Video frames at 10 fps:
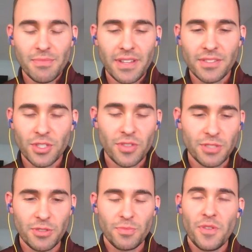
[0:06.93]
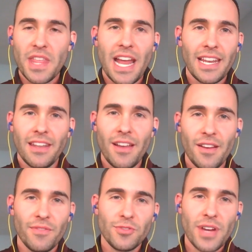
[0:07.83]
But there's a Christmas movie that I
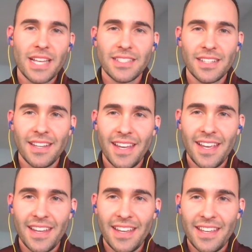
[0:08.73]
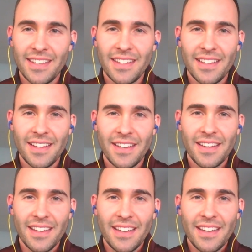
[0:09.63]
love drastically, and
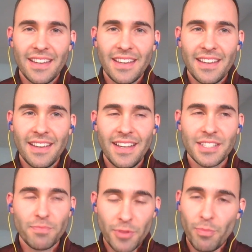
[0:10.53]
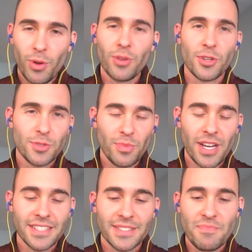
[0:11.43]
it's The Polar
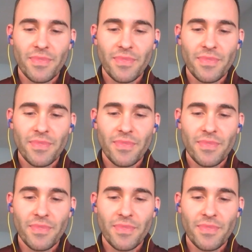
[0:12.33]
Express.